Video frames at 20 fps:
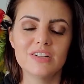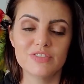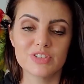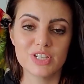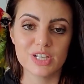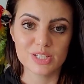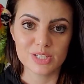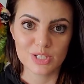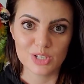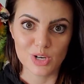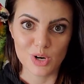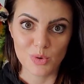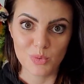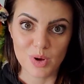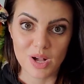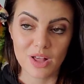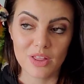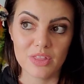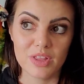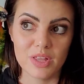If it doesn't go
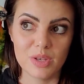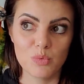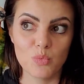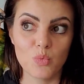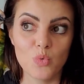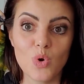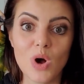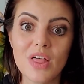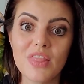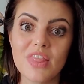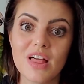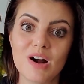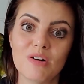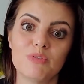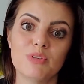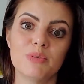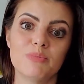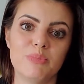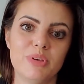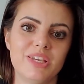well, then what that
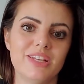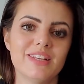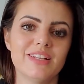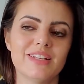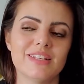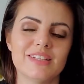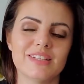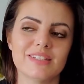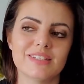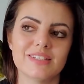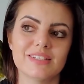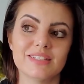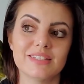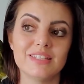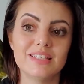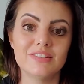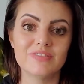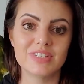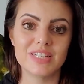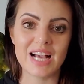would mean is
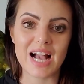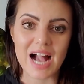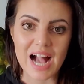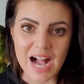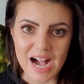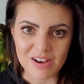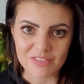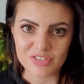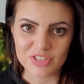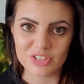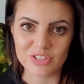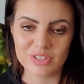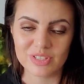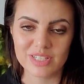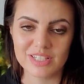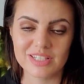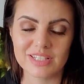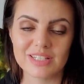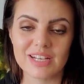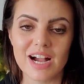even after
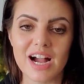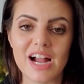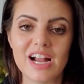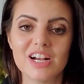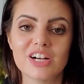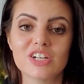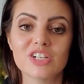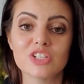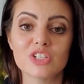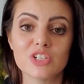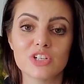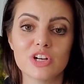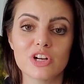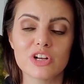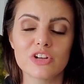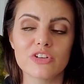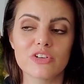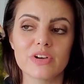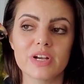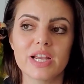the entire
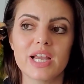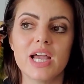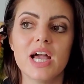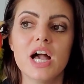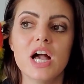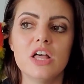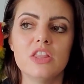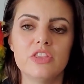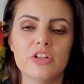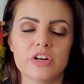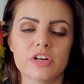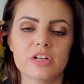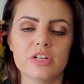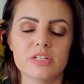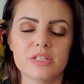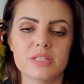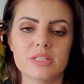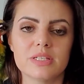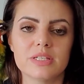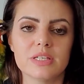surgery, there
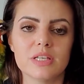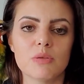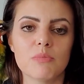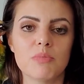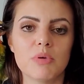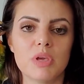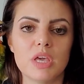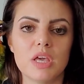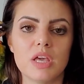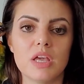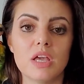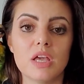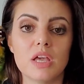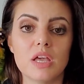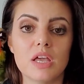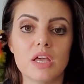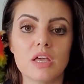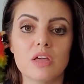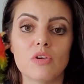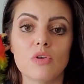could still be
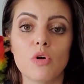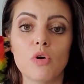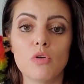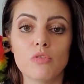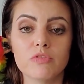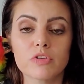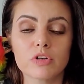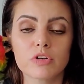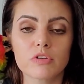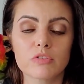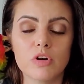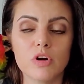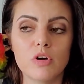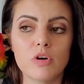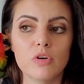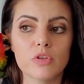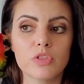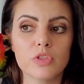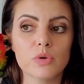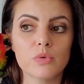an
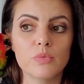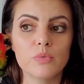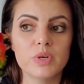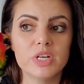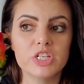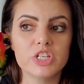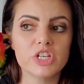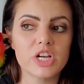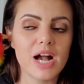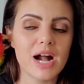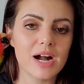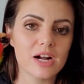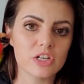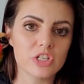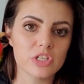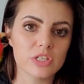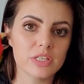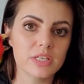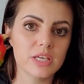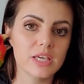overgrowth, which
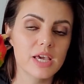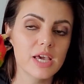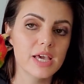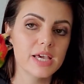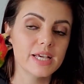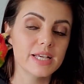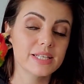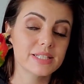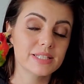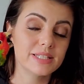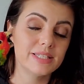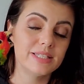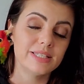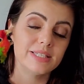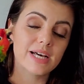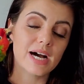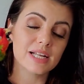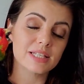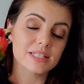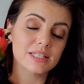actually is
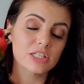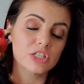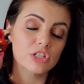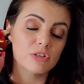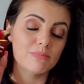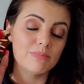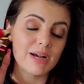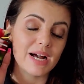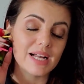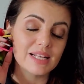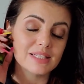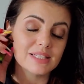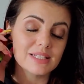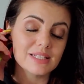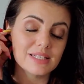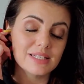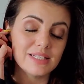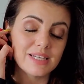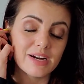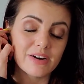not such a bad
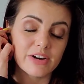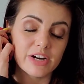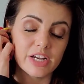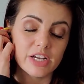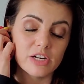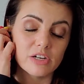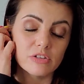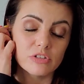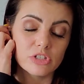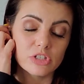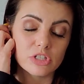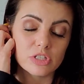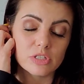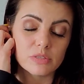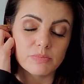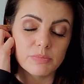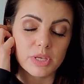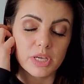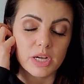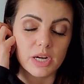scenario
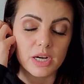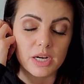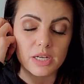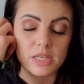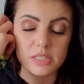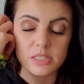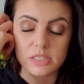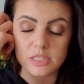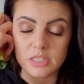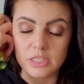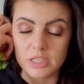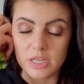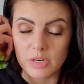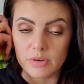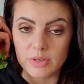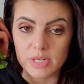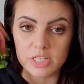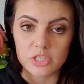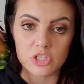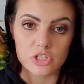just because, you
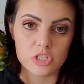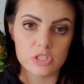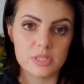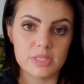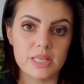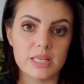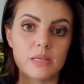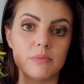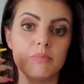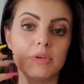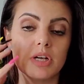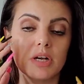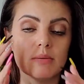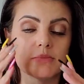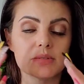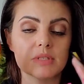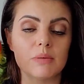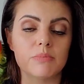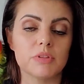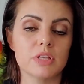know, it's just then
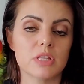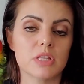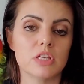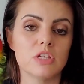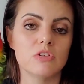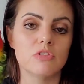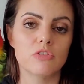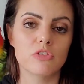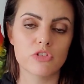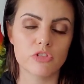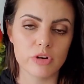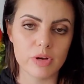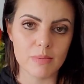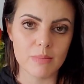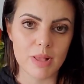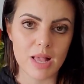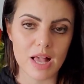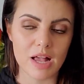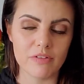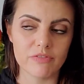become something that you
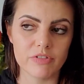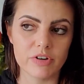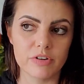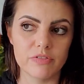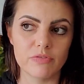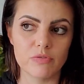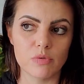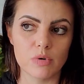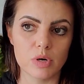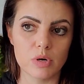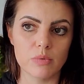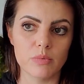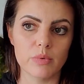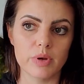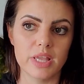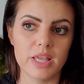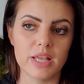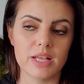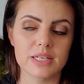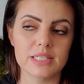trim every four
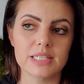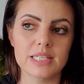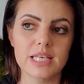weeks.